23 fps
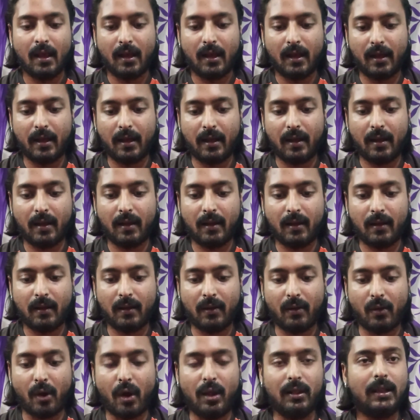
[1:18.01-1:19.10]

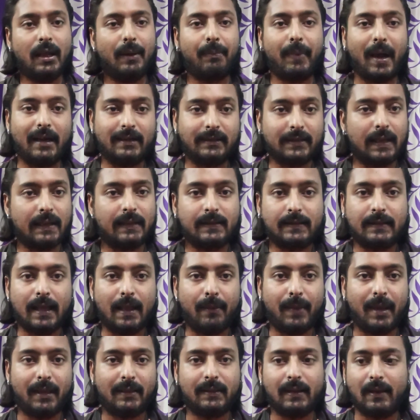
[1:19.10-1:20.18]
All the parts are
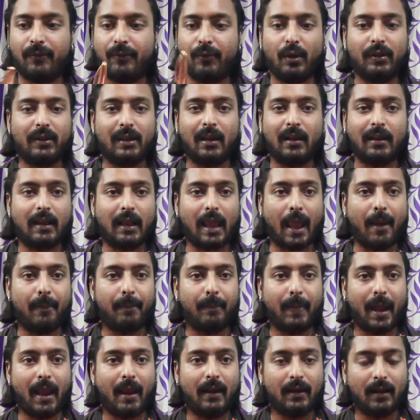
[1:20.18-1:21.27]
same except for the
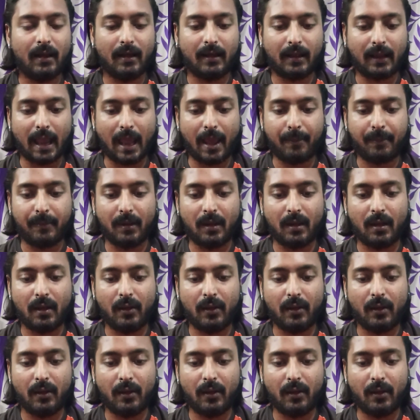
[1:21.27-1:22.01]
cap,